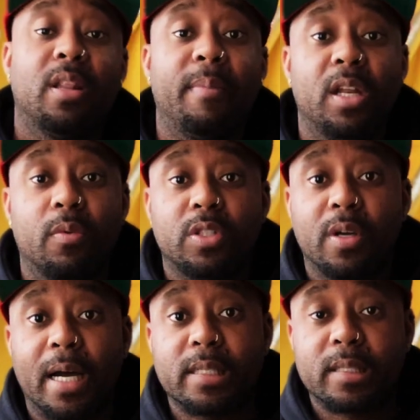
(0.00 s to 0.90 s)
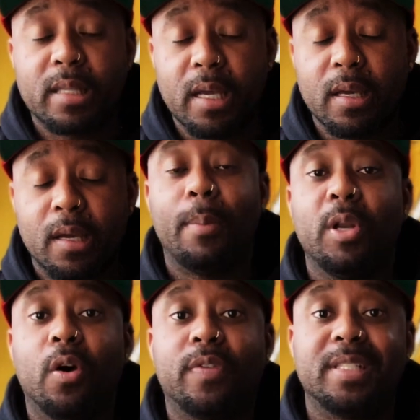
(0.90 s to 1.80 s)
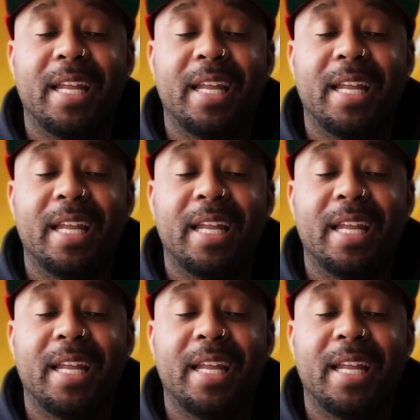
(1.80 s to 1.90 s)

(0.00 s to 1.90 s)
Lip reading: Let me know what you guys think. Let me know if there's